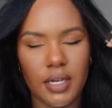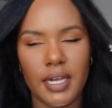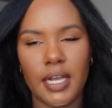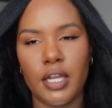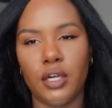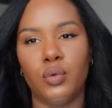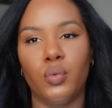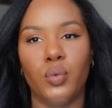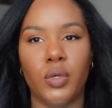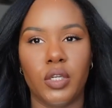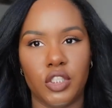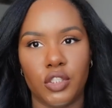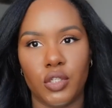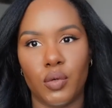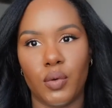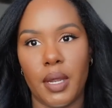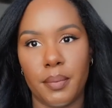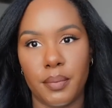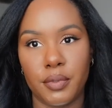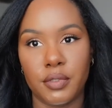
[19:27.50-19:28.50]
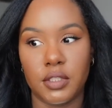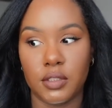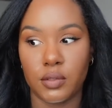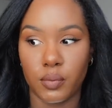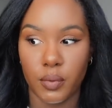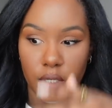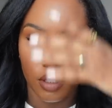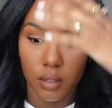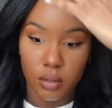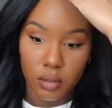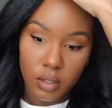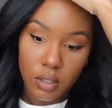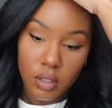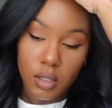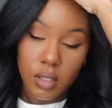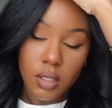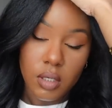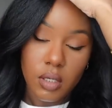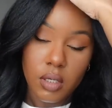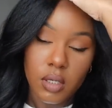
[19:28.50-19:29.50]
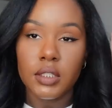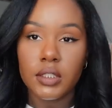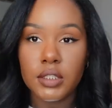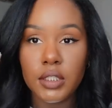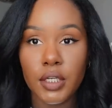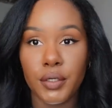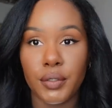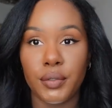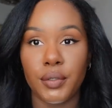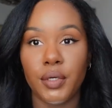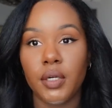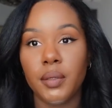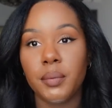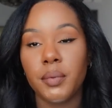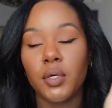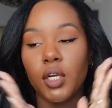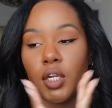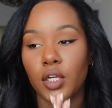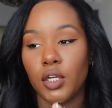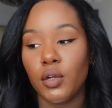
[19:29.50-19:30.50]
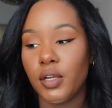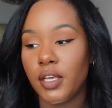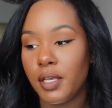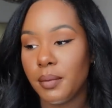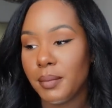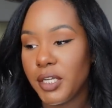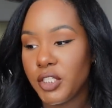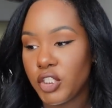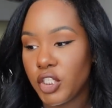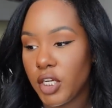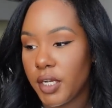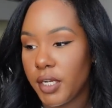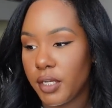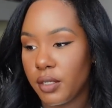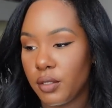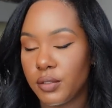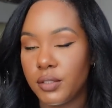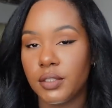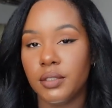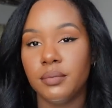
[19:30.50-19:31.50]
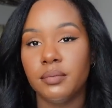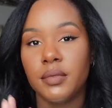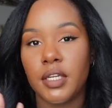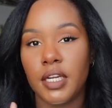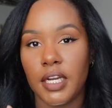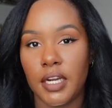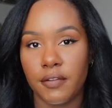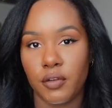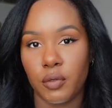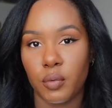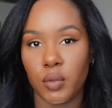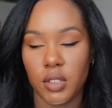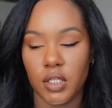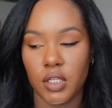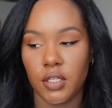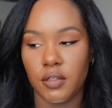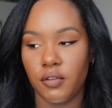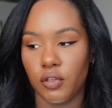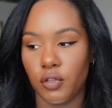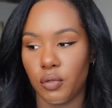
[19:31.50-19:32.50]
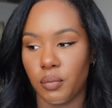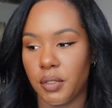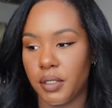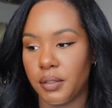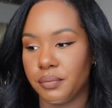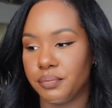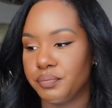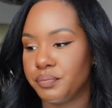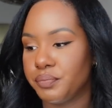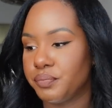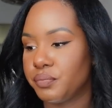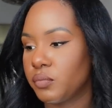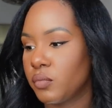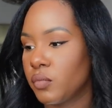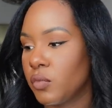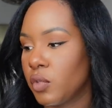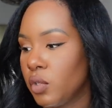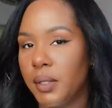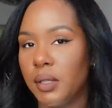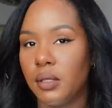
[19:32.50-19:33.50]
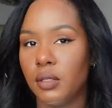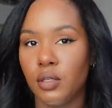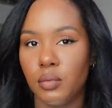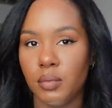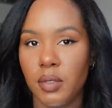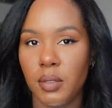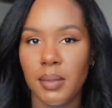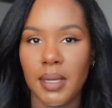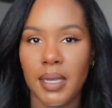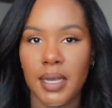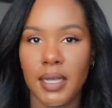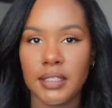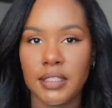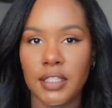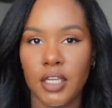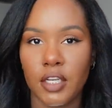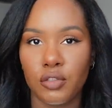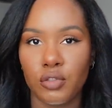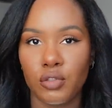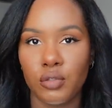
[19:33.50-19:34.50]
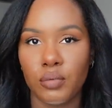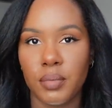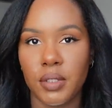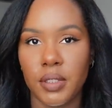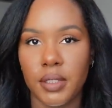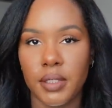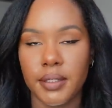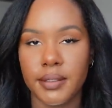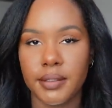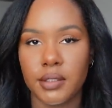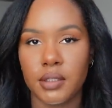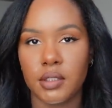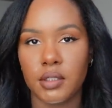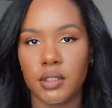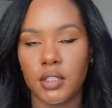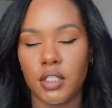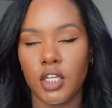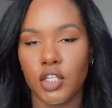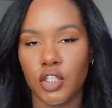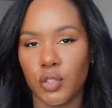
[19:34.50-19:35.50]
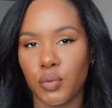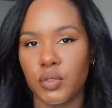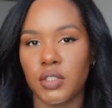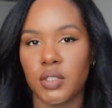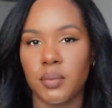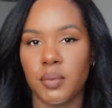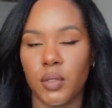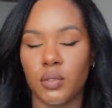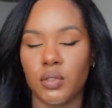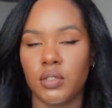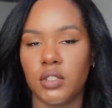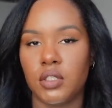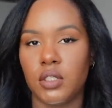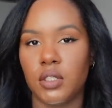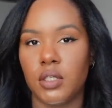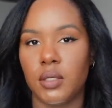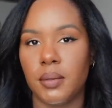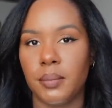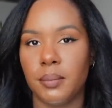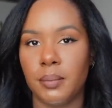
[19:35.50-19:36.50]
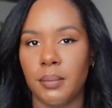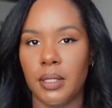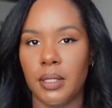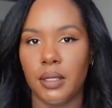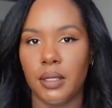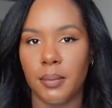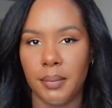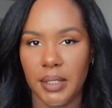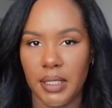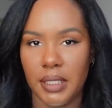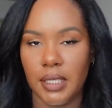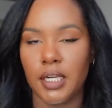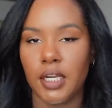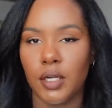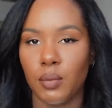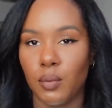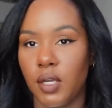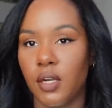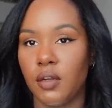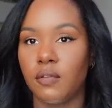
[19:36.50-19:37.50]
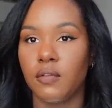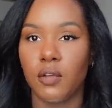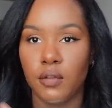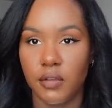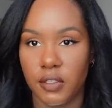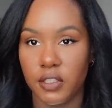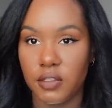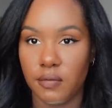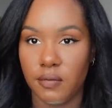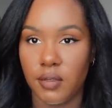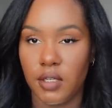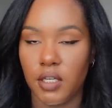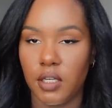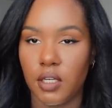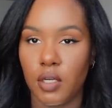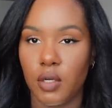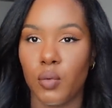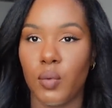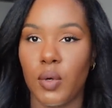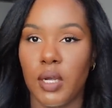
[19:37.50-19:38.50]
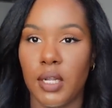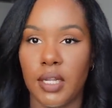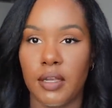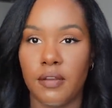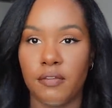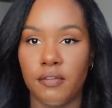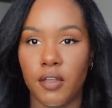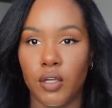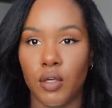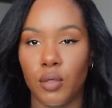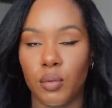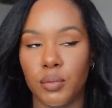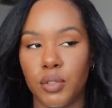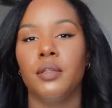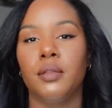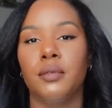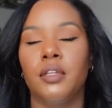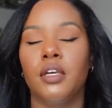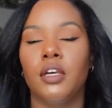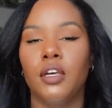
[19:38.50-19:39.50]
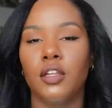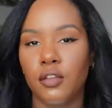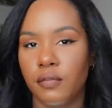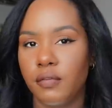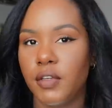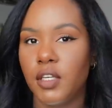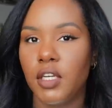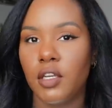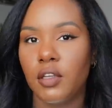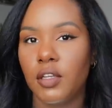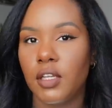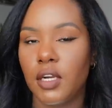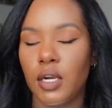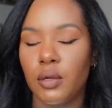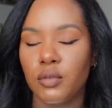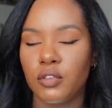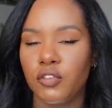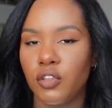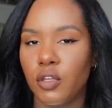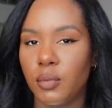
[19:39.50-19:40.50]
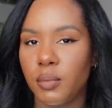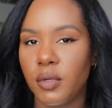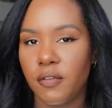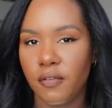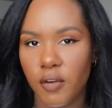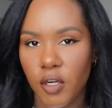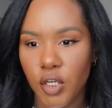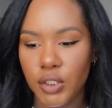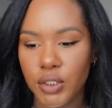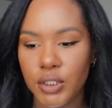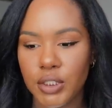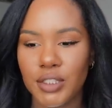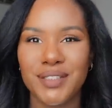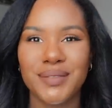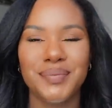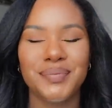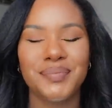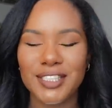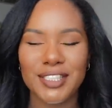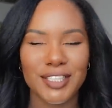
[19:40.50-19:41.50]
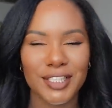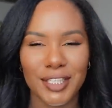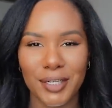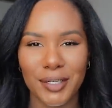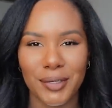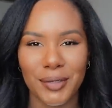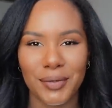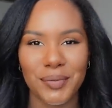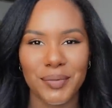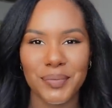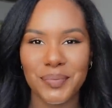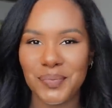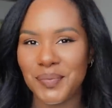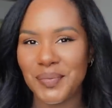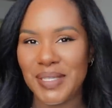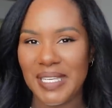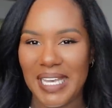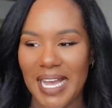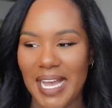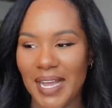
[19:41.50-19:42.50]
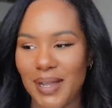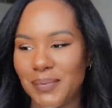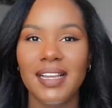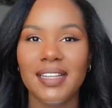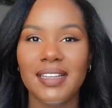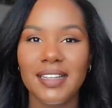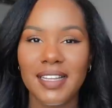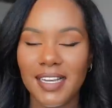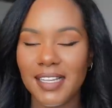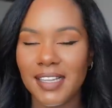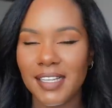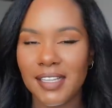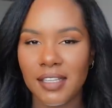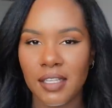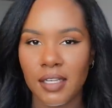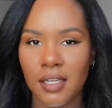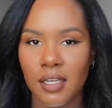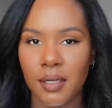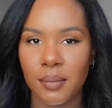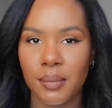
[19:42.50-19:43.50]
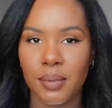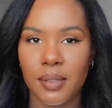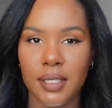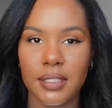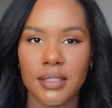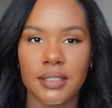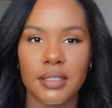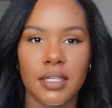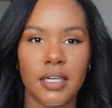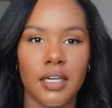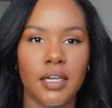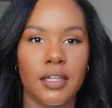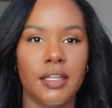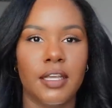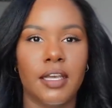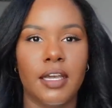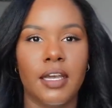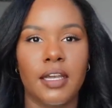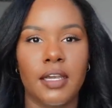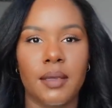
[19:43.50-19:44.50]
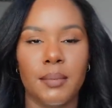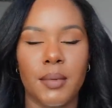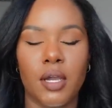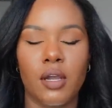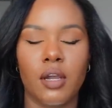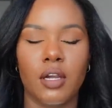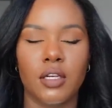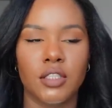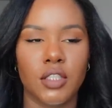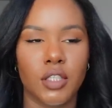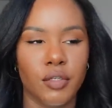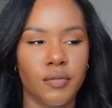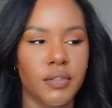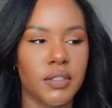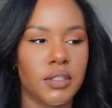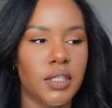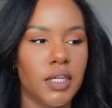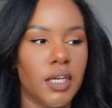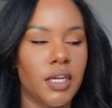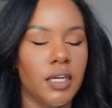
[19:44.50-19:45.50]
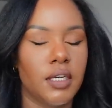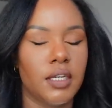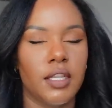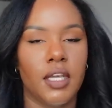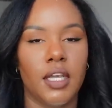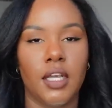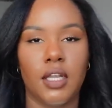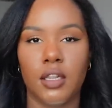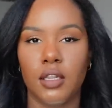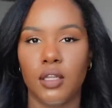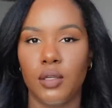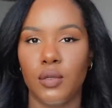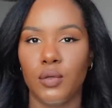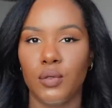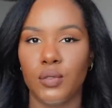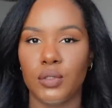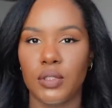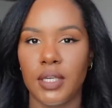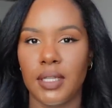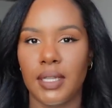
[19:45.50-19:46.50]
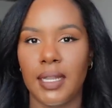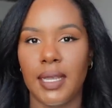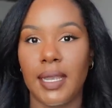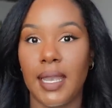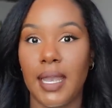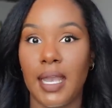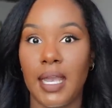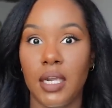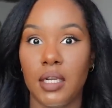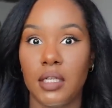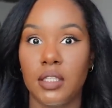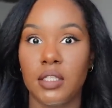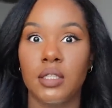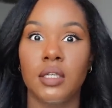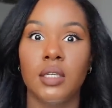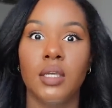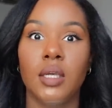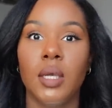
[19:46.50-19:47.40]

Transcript: I got new windshield wipers as well. So I'm gonna go get my child after we're done filming. A little bit behind schedule because Kendra was supposed to be getting ready for this video while I filmed the other video that I was filming first. So yeah, luckily the uh, place uh, that I get my car serviced at, they close at like eight